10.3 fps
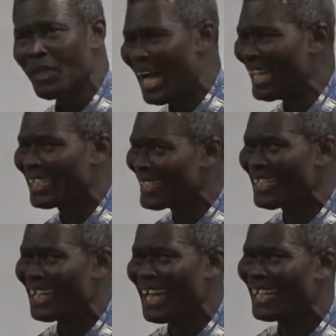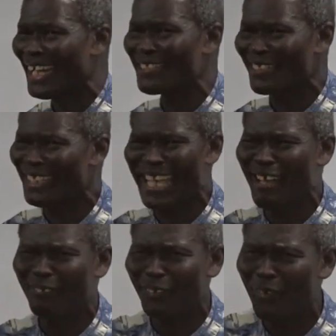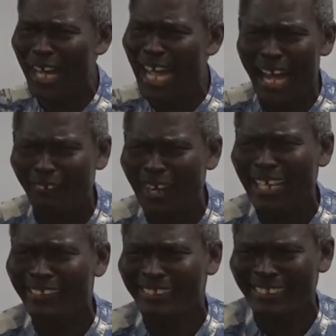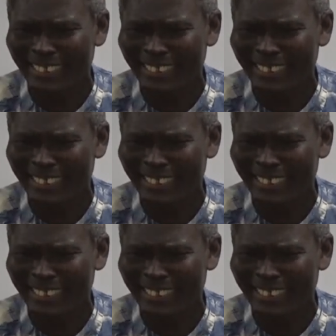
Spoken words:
I kicked against it everywhere I